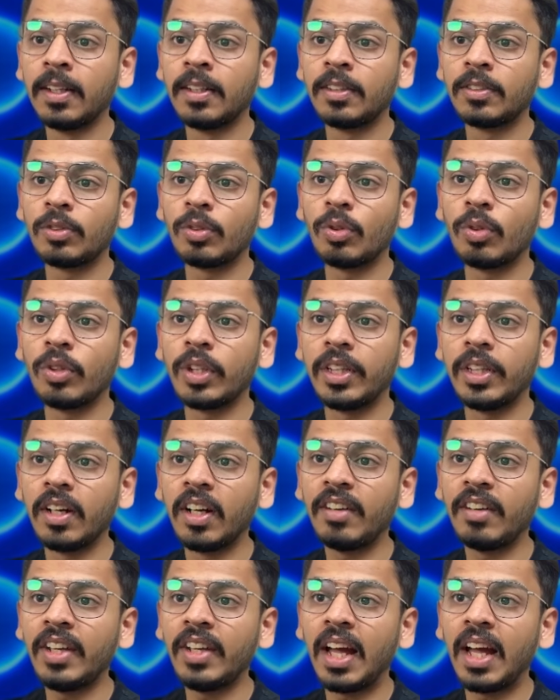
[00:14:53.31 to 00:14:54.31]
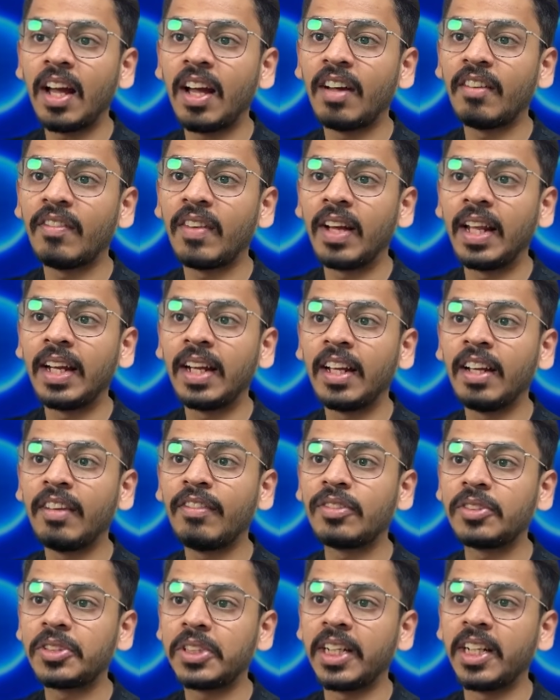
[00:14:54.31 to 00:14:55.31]
So here we have an if
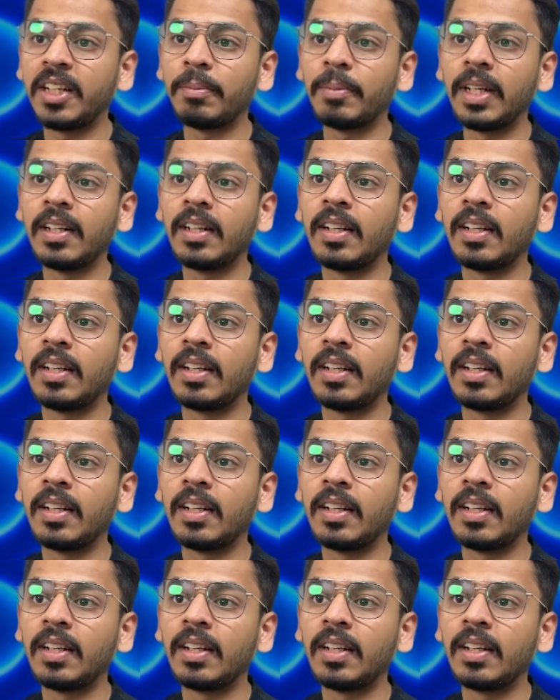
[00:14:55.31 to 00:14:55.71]
statement